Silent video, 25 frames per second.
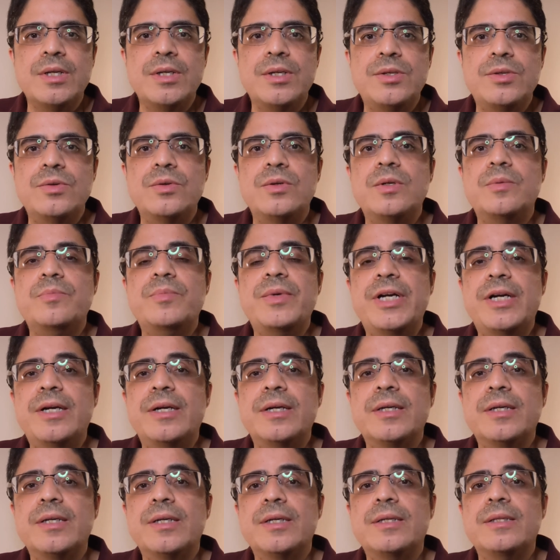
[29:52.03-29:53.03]
to an
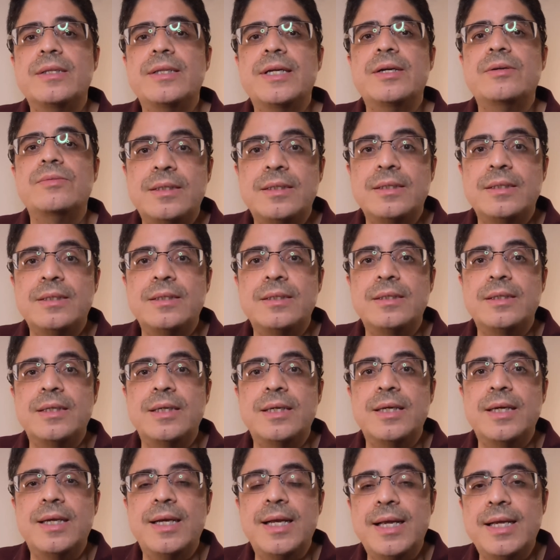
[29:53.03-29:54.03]
America that
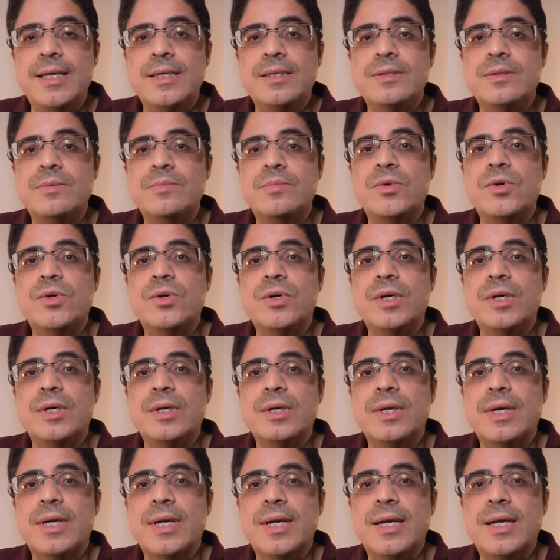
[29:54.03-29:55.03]
and has
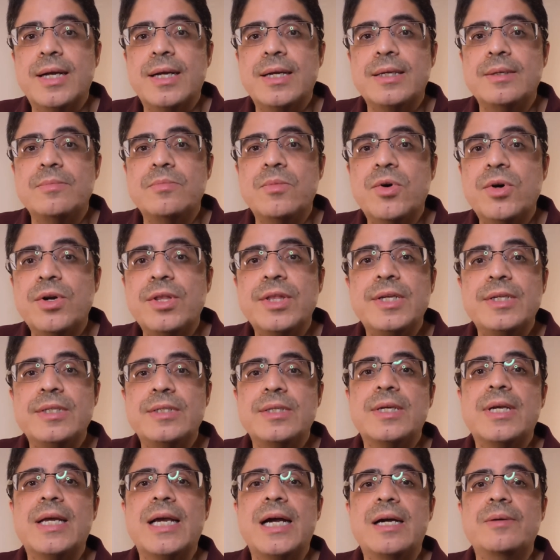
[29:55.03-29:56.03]
more more
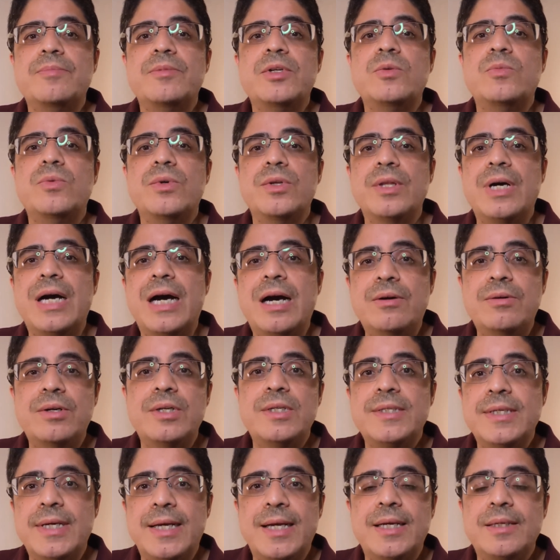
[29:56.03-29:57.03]
things in common with
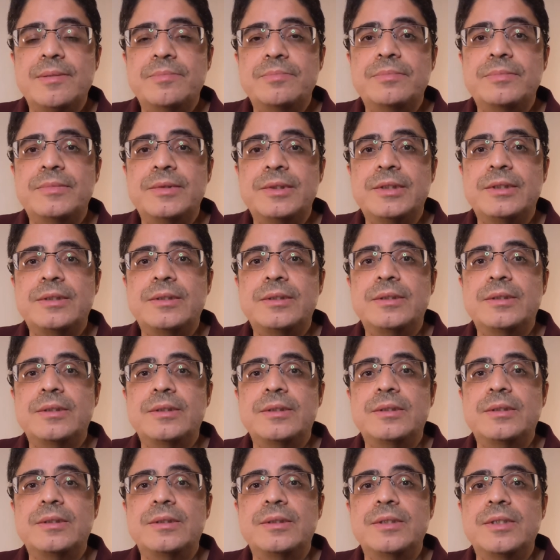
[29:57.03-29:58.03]
our time
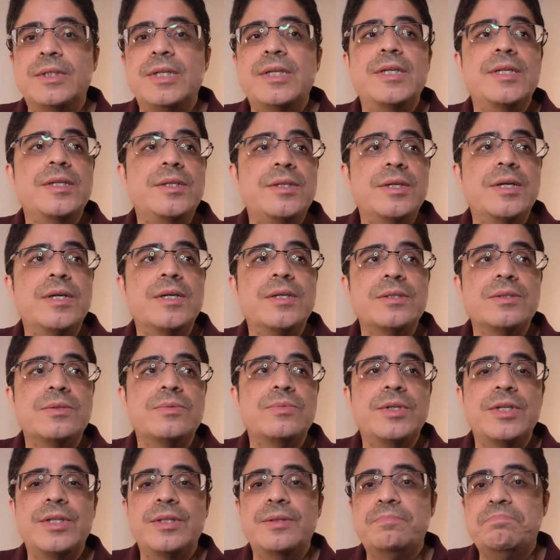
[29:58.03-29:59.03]
than it does
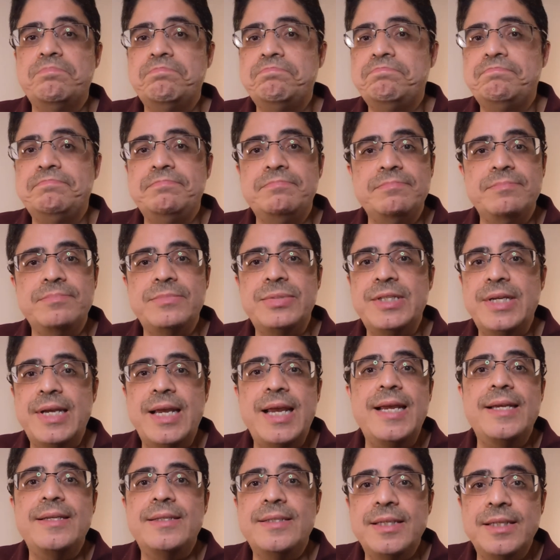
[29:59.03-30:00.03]
with say
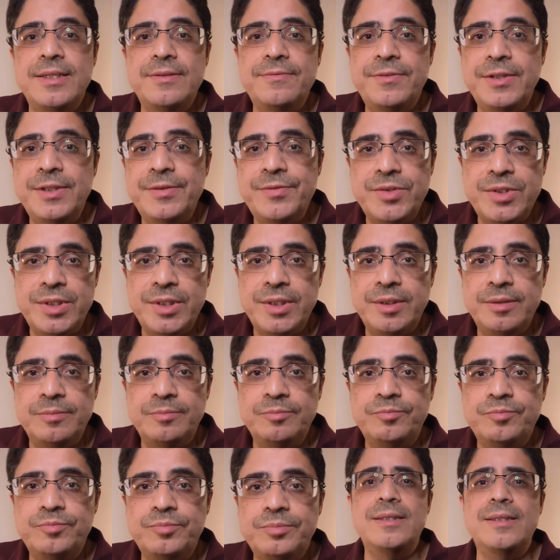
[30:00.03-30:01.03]
1815.
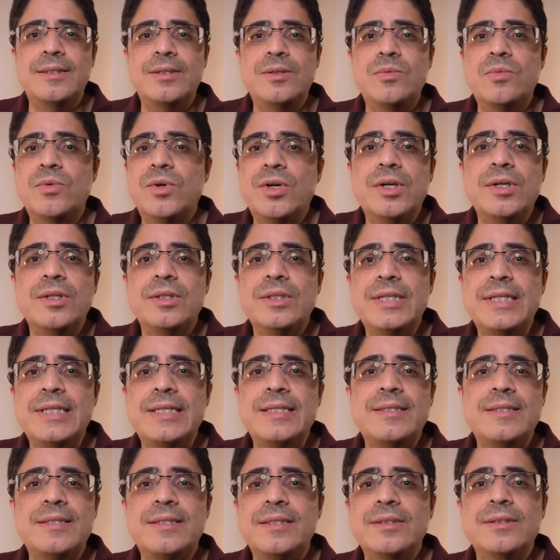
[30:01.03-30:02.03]
The world
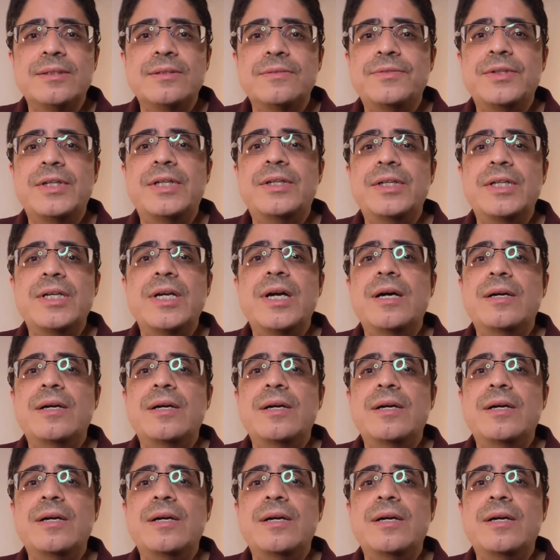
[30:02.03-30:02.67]
is still very